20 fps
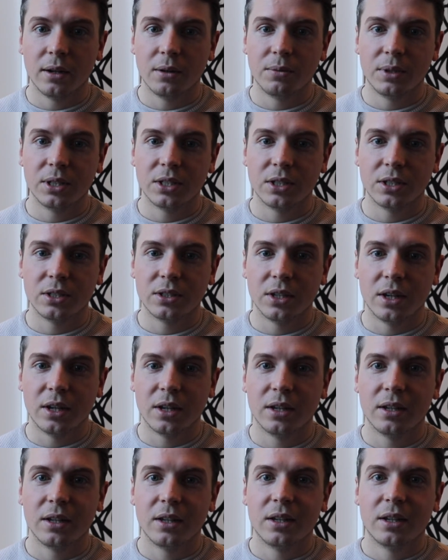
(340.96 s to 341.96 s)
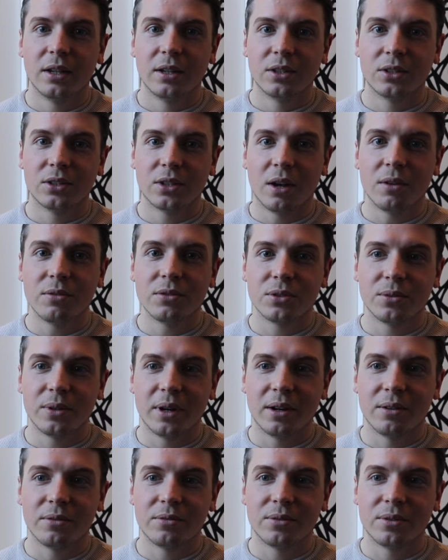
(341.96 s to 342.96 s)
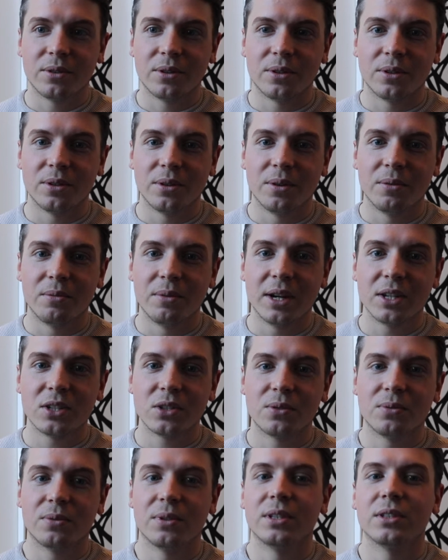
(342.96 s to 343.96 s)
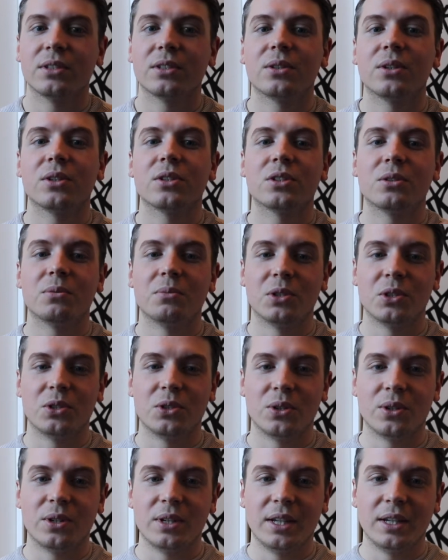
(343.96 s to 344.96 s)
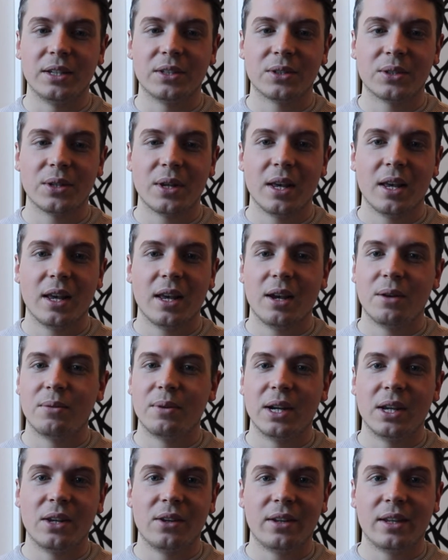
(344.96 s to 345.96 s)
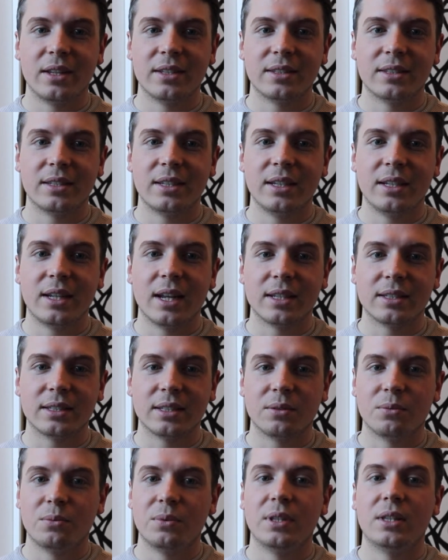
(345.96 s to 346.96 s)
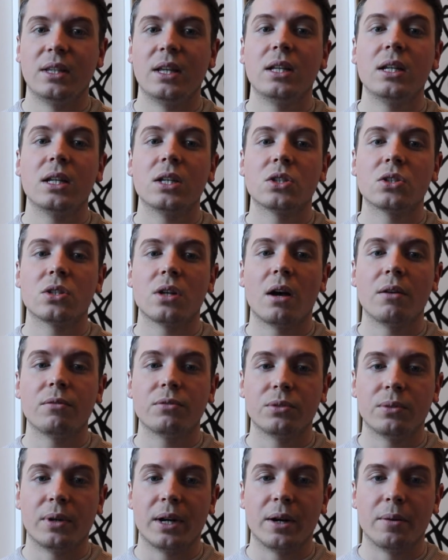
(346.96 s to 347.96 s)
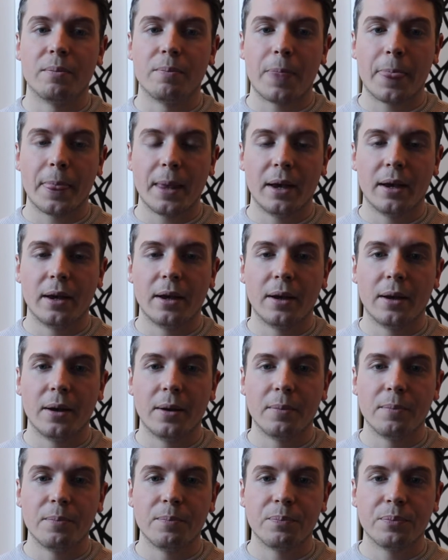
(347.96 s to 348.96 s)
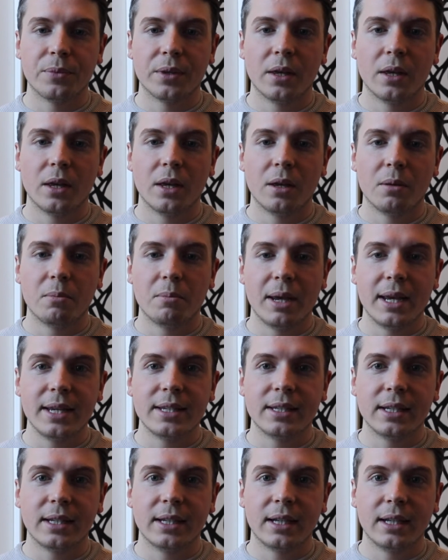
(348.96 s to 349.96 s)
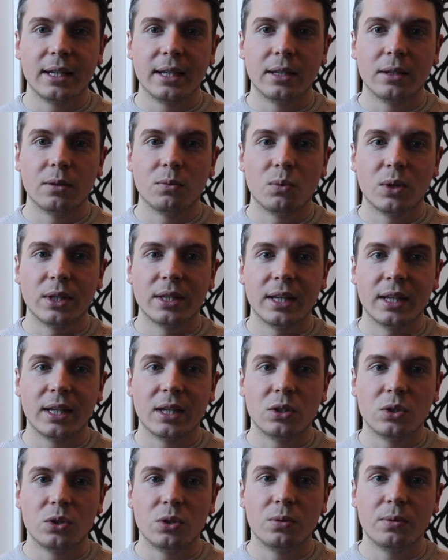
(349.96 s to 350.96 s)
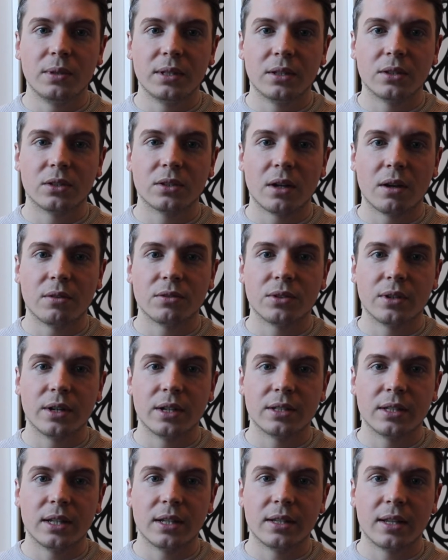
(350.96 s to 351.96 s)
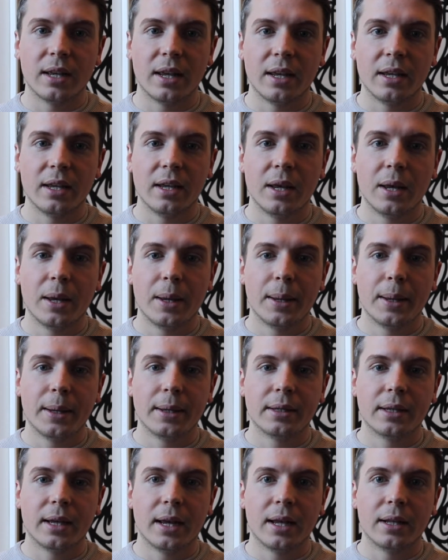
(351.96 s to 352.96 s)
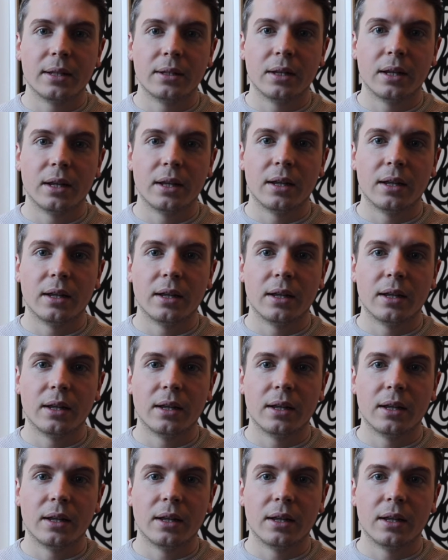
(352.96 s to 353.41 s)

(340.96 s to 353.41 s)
which is a software for a restaurant customer journeys, where you can see that within this software, basically what they can do with the software is that they can